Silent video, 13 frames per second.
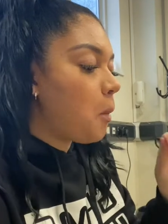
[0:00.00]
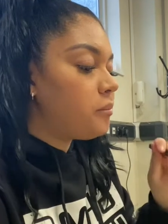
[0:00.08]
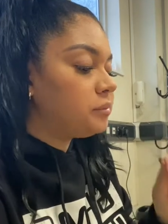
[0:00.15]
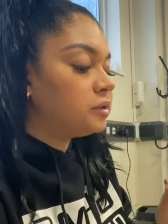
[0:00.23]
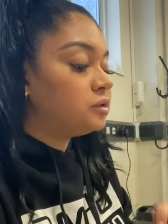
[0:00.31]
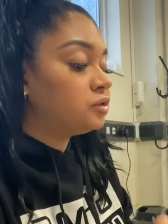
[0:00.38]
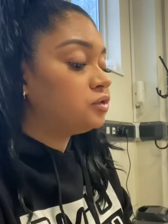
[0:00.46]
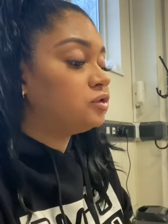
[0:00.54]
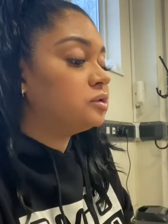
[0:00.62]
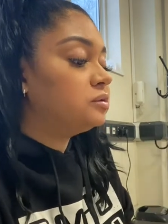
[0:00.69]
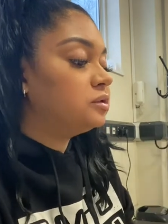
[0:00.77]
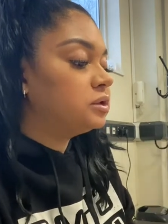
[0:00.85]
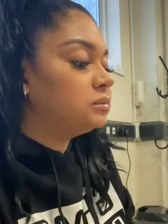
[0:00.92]
It's
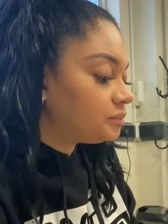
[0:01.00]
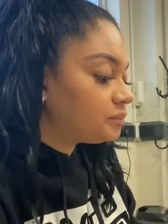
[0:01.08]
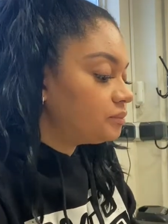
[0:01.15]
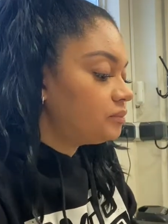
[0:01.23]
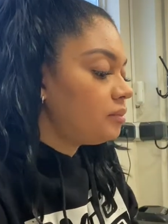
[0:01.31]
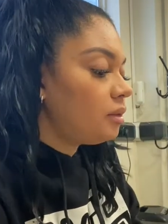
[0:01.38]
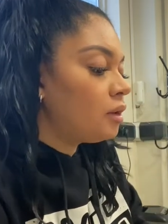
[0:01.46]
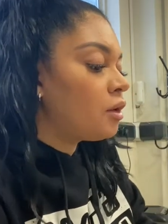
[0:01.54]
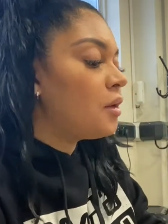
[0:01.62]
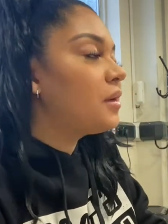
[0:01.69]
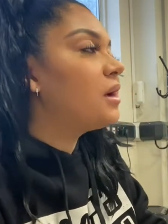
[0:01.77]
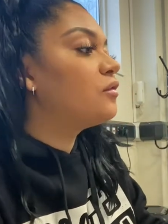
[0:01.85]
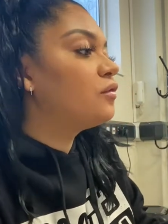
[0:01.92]
so good. Go
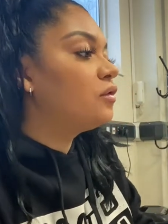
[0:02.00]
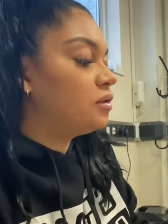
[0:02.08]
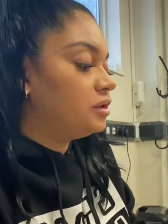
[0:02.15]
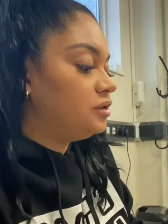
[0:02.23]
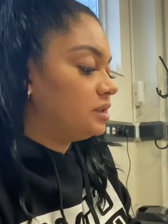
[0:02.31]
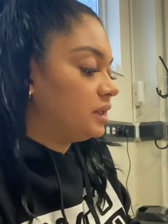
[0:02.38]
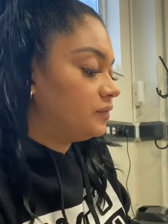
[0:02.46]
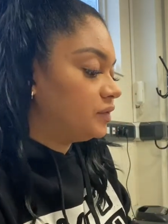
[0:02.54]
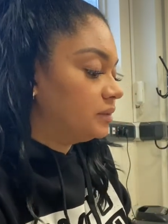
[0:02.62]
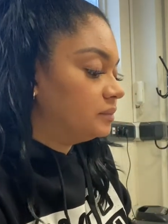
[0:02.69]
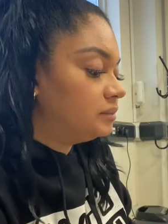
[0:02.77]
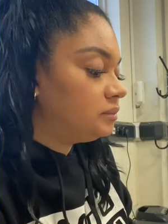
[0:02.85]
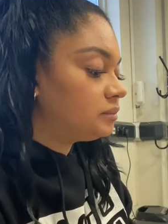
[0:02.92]
get a fork and you can have
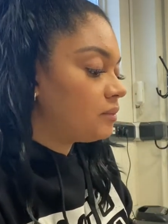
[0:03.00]
some.